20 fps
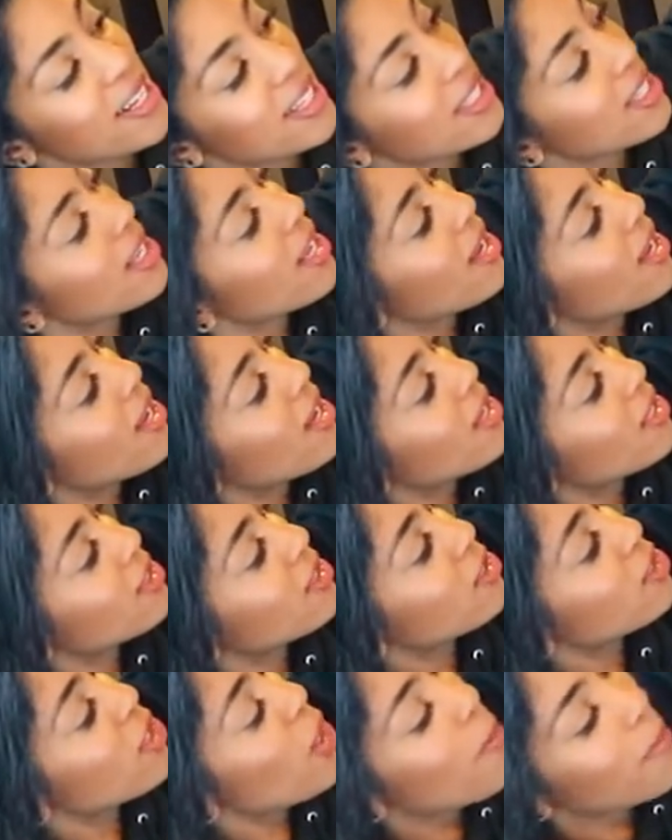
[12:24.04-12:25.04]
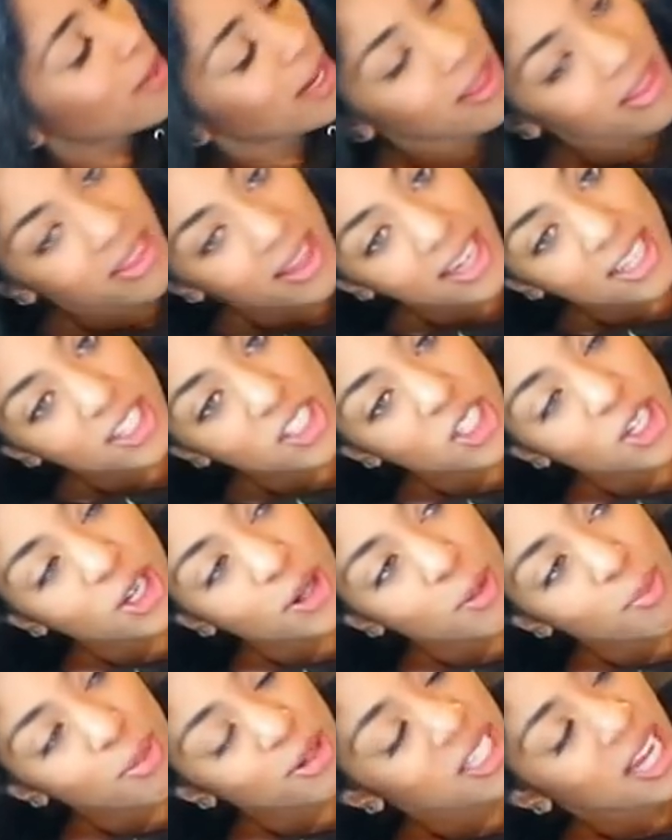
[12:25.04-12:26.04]
is so many things
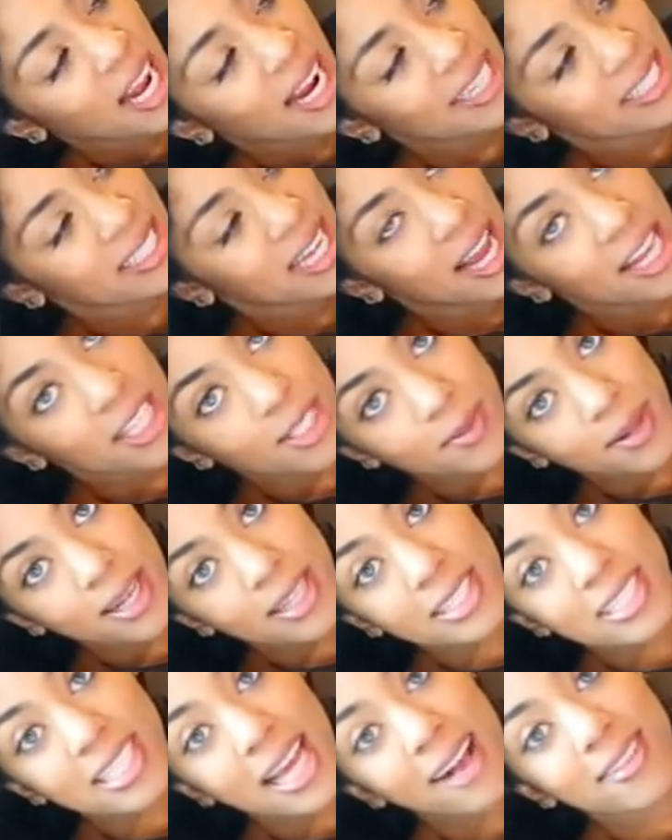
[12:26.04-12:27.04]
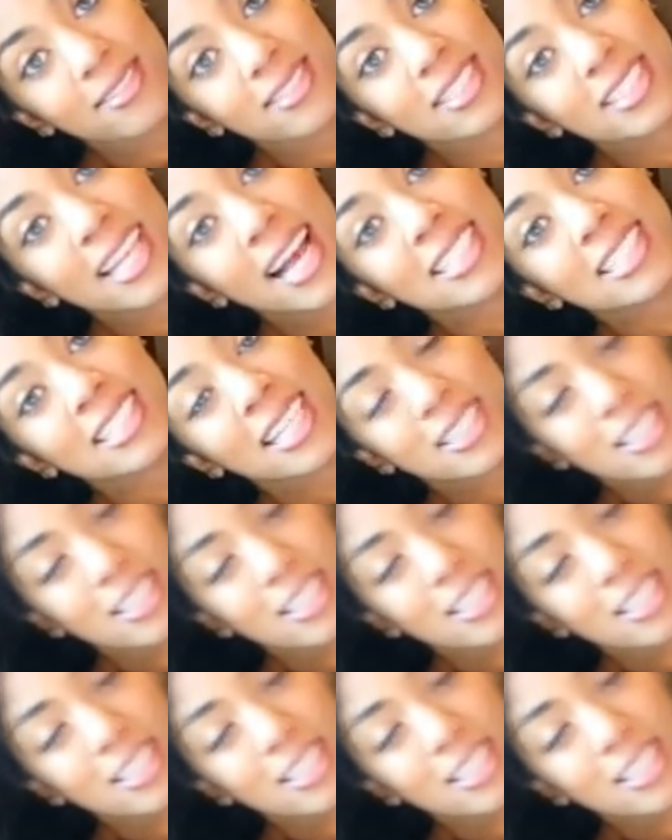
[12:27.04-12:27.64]
to protagonist with. Downstairs